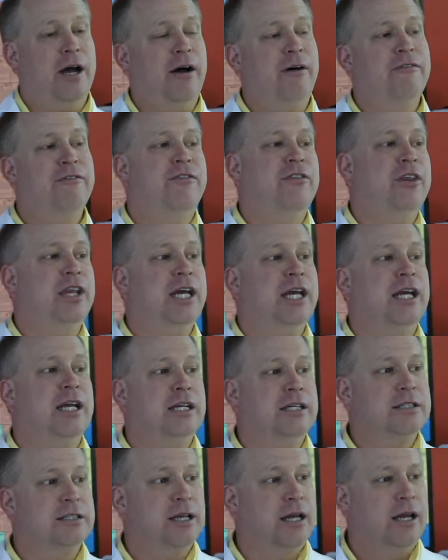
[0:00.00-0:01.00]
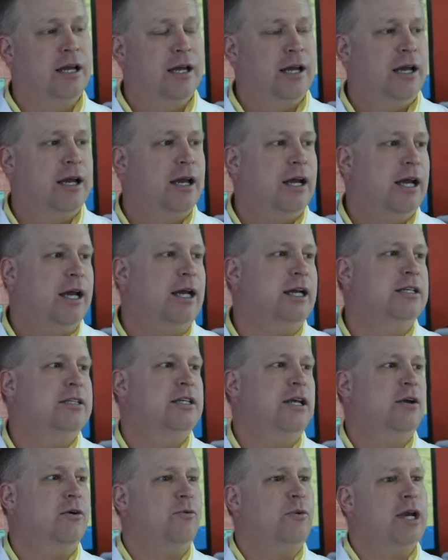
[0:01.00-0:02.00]
of things, is
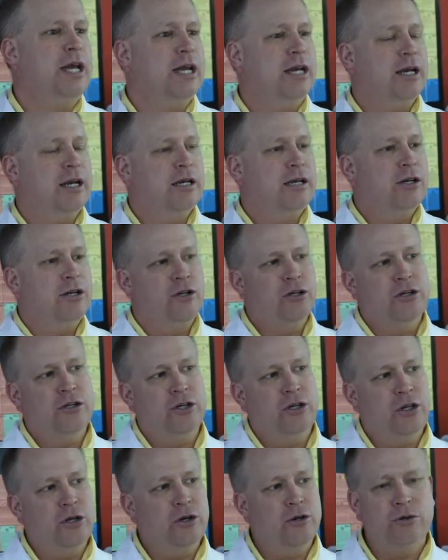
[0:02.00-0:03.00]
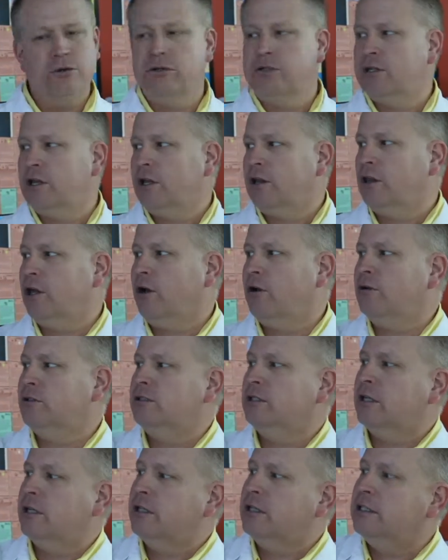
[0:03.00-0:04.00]
that we can use
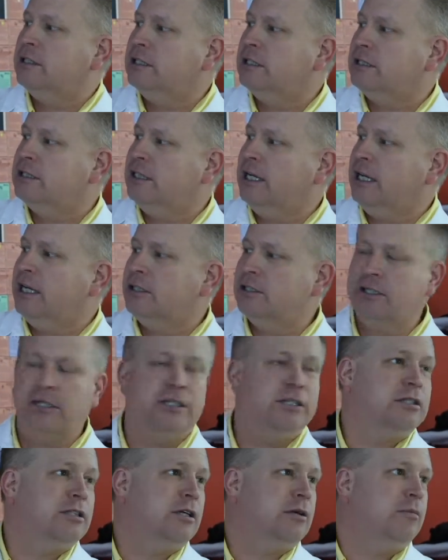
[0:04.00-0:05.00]
those distinctions